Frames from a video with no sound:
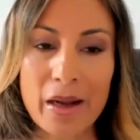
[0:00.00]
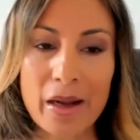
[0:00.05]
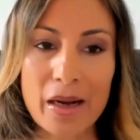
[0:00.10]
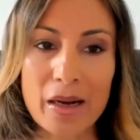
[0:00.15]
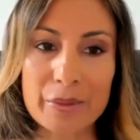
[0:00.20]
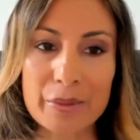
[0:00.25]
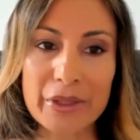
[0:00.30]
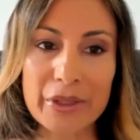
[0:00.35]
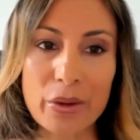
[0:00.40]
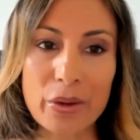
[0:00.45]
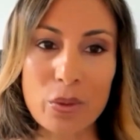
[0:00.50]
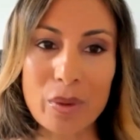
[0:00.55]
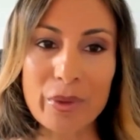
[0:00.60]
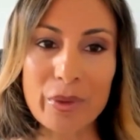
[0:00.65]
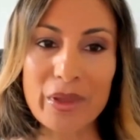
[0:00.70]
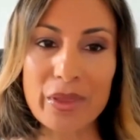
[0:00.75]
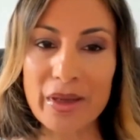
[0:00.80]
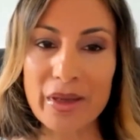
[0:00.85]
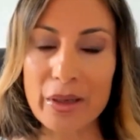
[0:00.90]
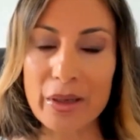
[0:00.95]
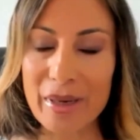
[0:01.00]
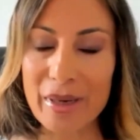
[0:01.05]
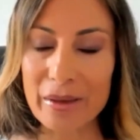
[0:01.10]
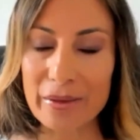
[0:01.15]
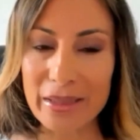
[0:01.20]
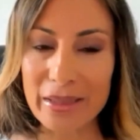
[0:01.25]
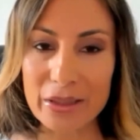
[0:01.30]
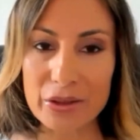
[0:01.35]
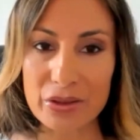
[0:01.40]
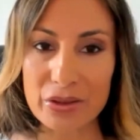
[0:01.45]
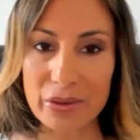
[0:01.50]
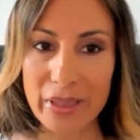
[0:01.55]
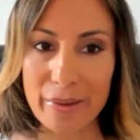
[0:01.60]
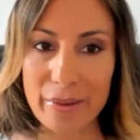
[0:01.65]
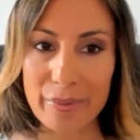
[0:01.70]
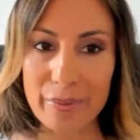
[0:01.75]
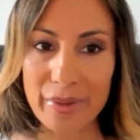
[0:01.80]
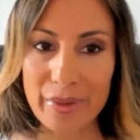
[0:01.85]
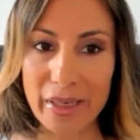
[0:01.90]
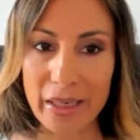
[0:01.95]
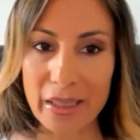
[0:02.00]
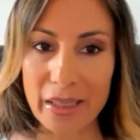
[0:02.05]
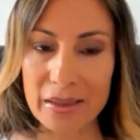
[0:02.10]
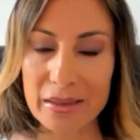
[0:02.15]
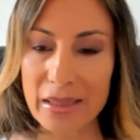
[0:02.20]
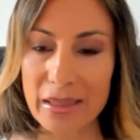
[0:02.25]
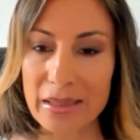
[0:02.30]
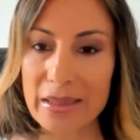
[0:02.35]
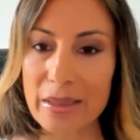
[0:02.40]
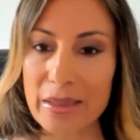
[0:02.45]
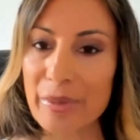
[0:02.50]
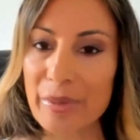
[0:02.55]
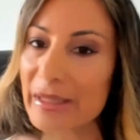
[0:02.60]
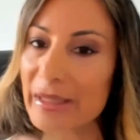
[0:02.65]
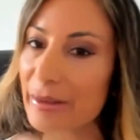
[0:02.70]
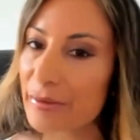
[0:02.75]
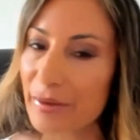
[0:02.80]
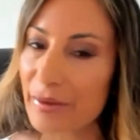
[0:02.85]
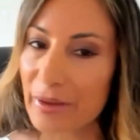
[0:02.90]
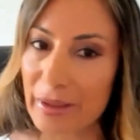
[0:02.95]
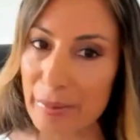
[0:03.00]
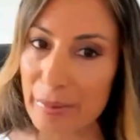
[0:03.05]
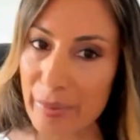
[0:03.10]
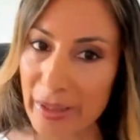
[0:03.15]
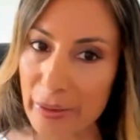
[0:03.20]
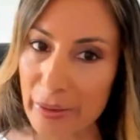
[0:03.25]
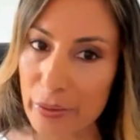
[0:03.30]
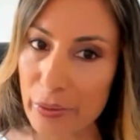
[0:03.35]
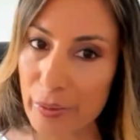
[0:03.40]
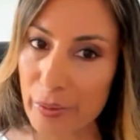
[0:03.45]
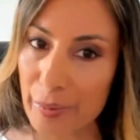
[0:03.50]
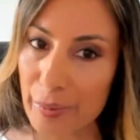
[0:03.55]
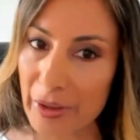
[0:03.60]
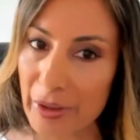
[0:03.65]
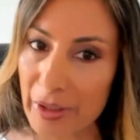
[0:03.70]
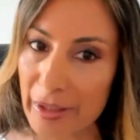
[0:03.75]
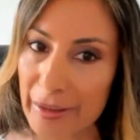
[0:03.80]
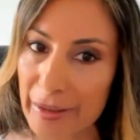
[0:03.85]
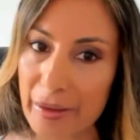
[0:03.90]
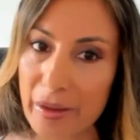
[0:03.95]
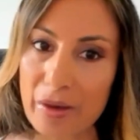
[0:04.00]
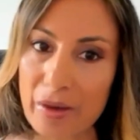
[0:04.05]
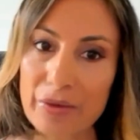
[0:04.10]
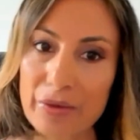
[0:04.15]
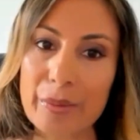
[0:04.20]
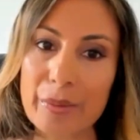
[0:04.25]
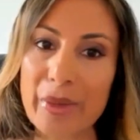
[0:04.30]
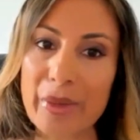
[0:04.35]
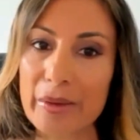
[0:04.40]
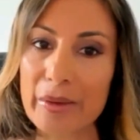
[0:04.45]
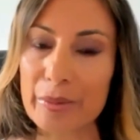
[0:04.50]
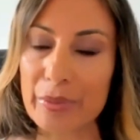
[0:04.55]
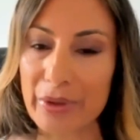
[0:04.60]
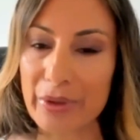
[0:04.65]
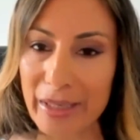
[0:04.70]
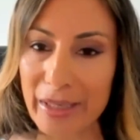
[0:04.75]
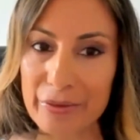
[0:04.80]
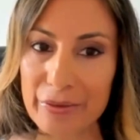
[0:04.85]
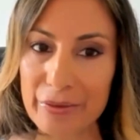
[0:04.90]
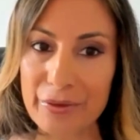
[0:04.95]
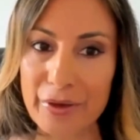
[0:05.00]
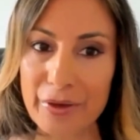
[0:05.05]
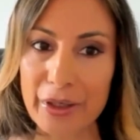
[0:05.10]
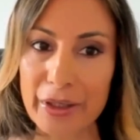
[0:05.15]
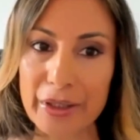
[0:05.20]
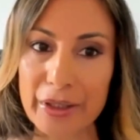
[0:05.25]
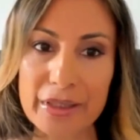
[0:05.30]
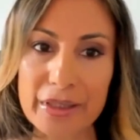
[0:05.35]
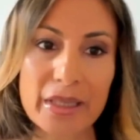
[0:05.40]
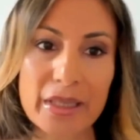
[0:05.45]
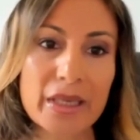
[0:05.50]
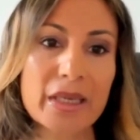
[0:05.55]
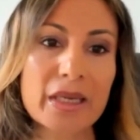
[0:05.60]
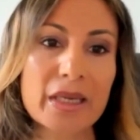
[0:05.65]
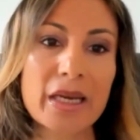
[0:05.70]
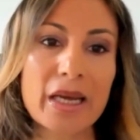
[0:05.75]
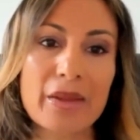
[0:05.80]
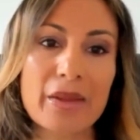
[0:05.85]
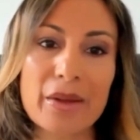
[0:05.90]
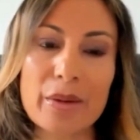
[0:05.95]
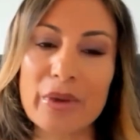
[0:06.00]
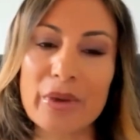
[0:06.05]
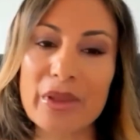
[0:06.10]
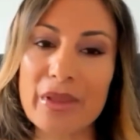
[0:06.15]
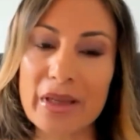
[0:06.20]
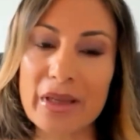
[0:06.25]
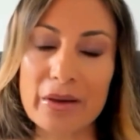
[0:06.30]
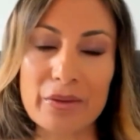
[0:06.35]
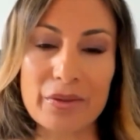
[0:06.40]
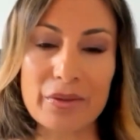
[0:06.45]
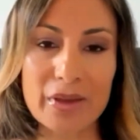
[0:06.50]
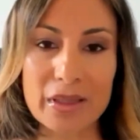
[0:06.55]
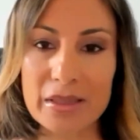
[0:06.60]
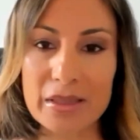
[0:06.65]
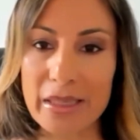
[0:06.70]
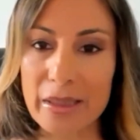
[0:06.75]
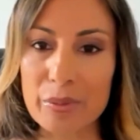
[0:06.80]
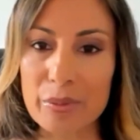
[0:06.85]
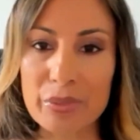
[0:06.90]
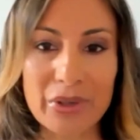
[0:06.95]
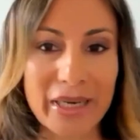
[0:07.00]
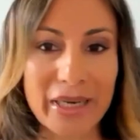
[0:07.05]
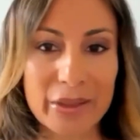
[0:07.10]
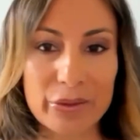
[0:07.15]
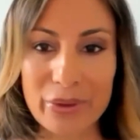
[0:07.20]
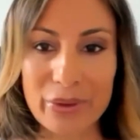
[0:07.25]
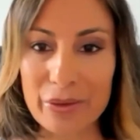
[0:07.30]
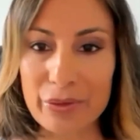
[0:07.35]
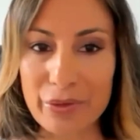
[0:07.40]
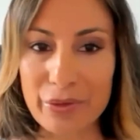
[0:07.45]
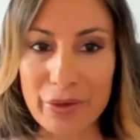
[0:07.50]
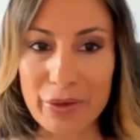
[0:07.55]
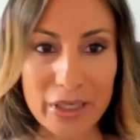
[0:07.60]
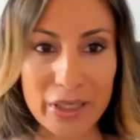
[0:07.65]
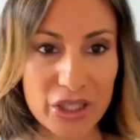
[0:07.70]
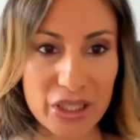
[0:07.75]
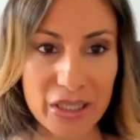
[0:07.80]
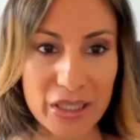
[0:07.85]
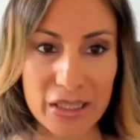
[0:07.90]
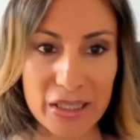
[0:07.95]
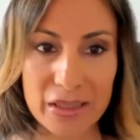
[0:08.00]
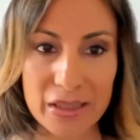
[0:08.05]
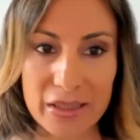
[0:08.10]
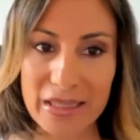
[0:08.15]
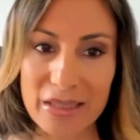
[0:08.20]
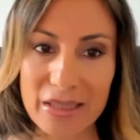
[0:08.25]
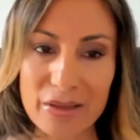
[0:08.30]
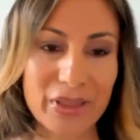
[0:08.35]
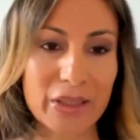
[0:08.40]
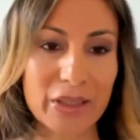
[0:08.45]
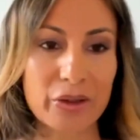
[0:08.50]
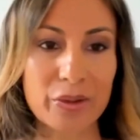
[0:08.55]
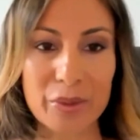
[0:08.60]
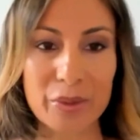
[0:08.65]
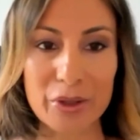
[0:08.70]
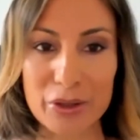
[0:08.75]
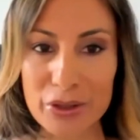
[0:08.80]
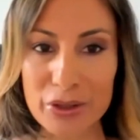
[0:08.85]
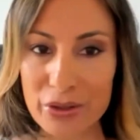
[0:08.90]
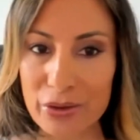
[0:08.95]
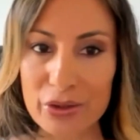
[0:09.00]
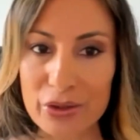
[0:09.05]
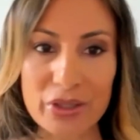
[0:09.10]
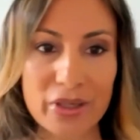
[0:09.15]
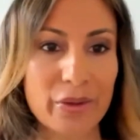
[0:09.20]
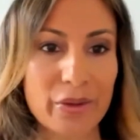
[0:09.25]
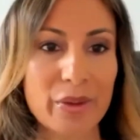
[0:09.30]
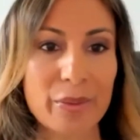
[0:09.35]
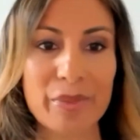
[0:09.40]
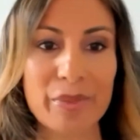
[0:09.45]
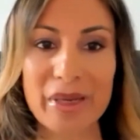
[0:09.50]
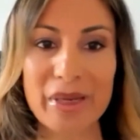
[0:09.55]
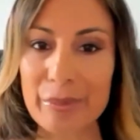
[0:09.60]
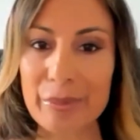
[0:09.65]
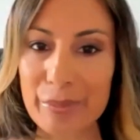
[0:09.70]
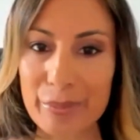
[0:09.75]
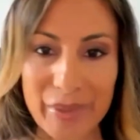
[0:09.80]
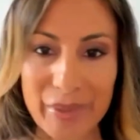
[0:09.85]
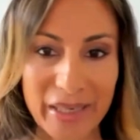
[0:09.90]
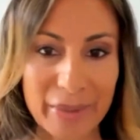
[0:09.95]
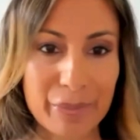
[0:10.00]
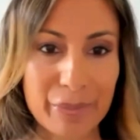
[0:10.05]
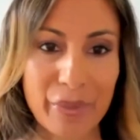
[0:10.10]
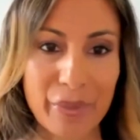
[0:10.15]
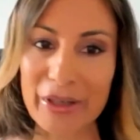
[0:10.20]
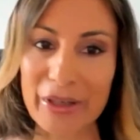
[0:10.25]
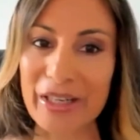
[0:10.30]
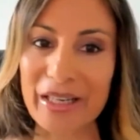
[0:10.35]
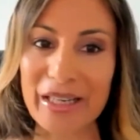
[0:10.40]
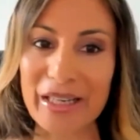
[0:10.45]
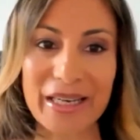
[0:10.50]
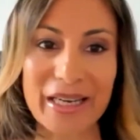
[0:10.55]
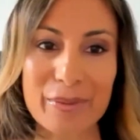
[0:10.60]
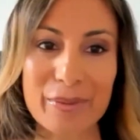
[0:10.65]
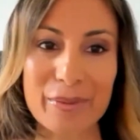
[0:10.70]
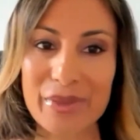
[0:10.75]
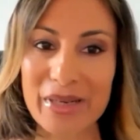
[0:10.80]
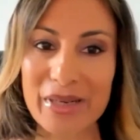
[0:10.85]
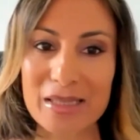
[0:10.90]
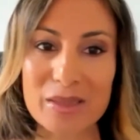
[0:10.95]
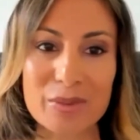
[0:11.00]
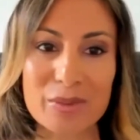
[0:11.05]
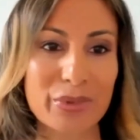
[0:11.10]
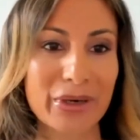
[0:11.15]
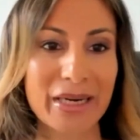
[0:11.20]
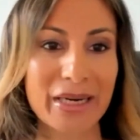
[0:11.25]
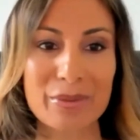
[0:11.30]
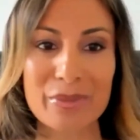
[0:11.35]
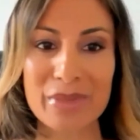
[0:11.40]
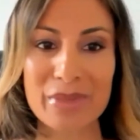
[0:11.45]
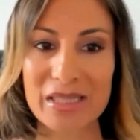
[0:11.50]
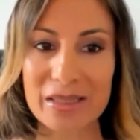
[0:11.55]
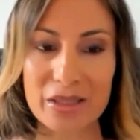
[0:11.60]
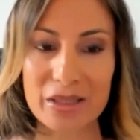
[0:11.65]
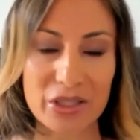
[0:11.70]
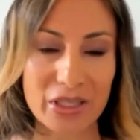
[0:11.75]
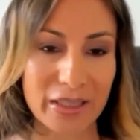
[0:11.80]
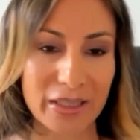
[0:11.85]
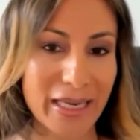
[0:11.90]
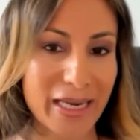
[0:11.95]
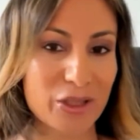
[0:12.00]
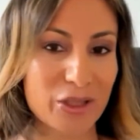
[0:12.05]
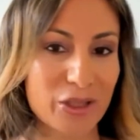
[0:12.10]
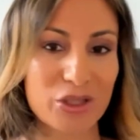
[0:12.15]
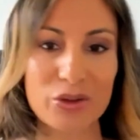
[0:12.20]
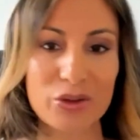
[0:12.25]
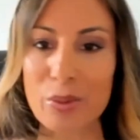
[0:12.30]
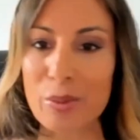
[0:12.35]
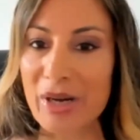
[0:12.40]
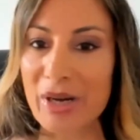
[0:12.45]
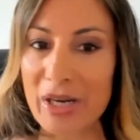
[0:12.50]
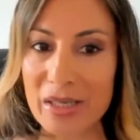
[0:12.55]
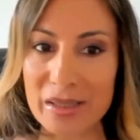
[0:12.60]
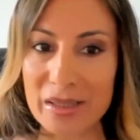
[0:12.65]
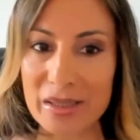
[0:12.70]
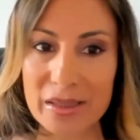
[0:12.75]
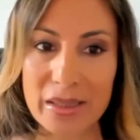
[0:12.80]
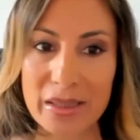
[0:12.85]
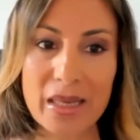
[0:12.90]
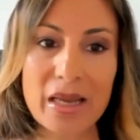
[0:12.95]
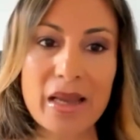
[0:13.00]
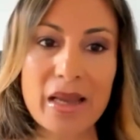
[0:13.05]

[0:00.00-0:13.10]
When we think about national campaigns, they're typically funded by corporate, often by the brand fund. And then we think of things like brand refreshes, TV commercials, the big marketing campaigns, brand messaging, national buzz.